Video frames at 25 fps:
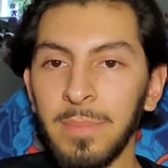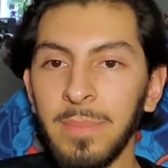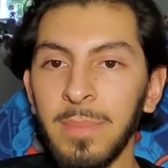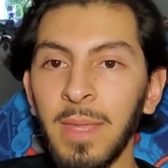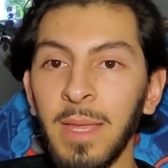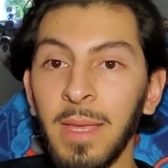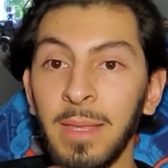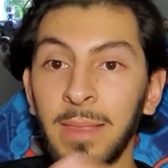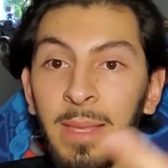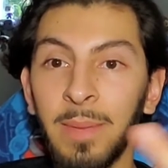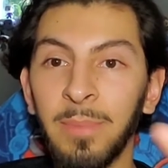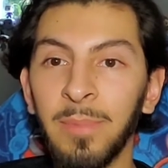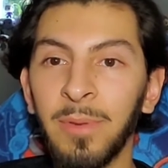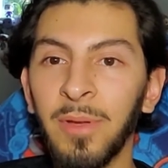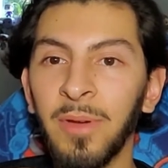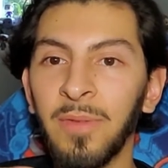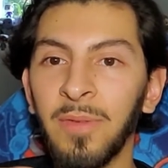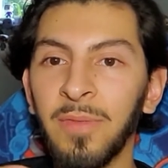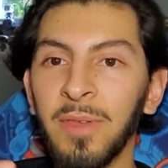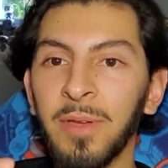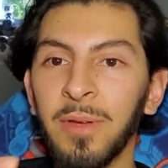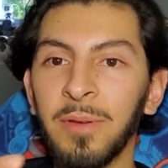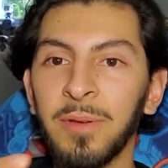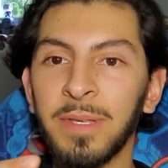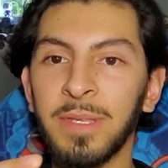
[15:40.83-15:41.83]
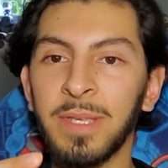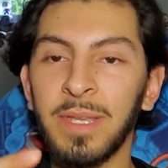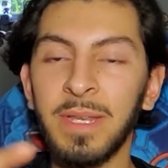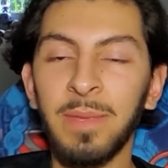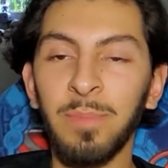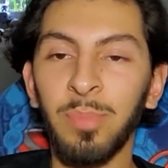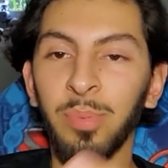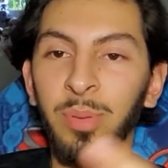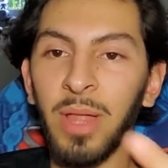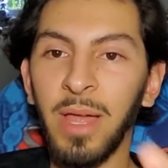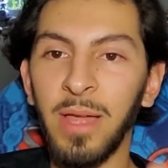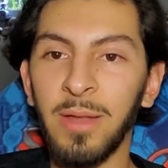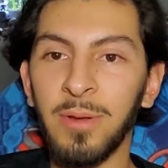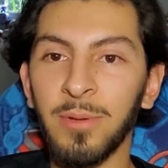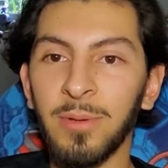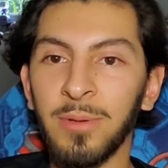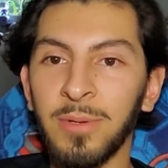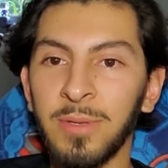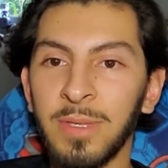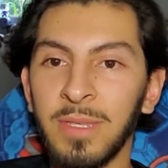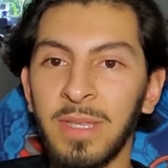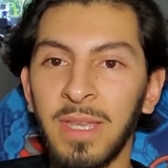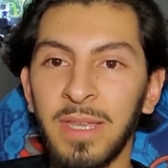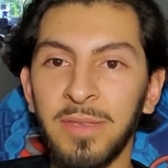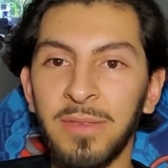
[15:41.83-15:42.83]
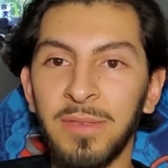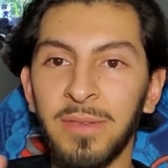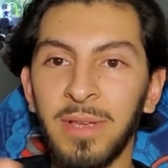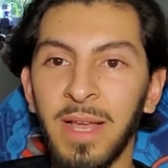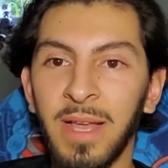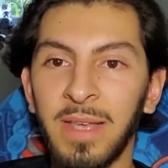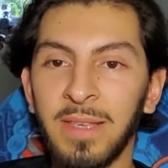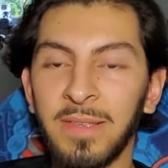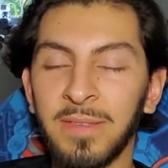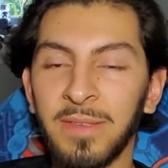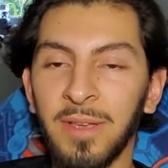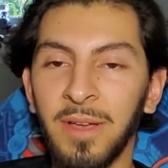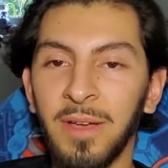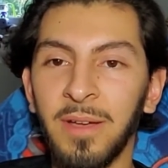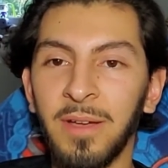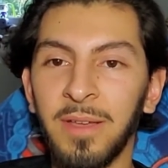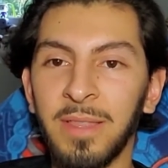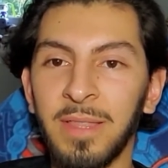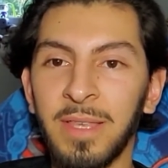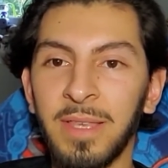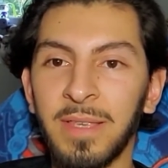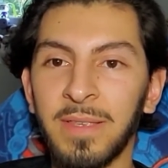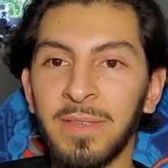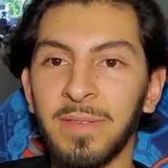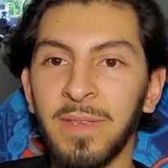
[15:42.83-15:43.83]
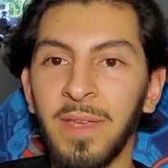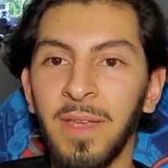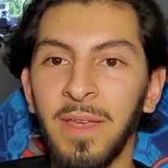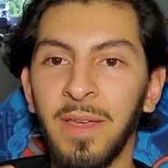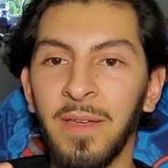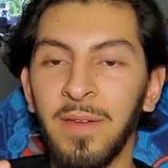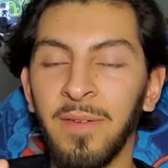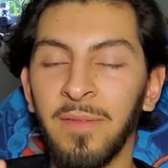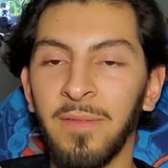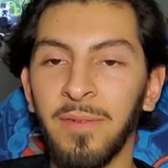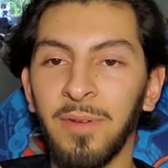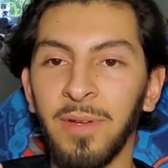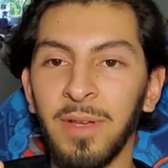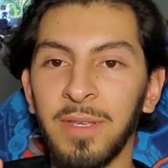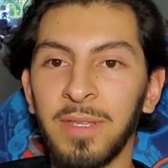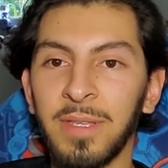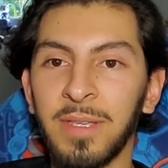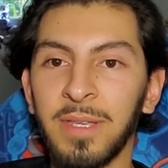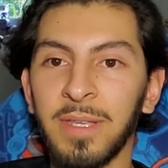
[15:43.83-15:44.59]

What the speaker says: Let me know if there was any plot holes that you guys saw on this for us,